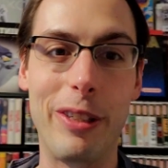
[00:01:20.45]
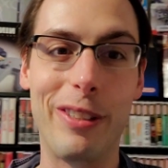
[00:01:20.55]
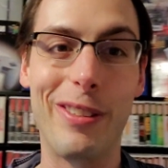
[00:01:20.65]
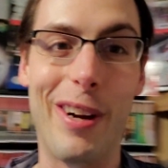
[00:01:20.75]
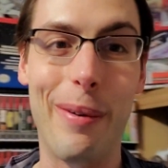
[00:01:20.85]

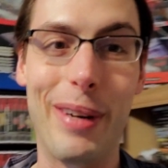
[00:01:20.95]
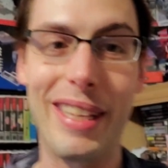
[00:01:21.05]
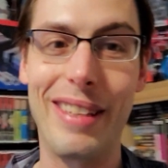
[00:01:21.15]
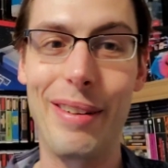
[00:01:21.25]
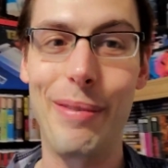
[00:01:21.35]
sorry, I want to
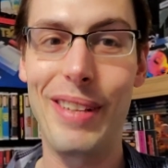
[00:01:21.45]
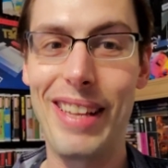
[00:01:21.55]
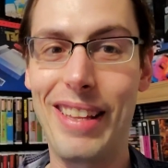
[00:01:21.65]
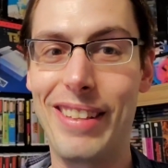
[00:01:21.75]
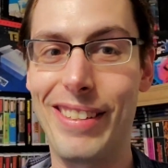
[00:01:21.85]
get the,
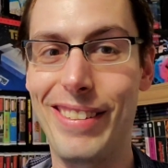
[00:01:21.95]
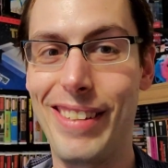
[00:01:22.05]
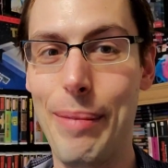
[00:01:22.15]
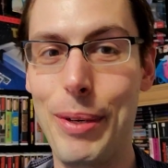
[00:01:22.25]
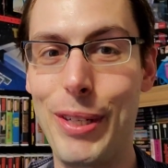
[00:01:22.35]
the
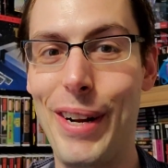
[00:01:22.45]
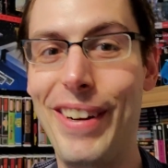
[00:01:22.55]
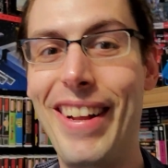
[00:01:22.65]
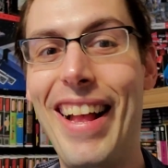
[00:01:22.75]
image there.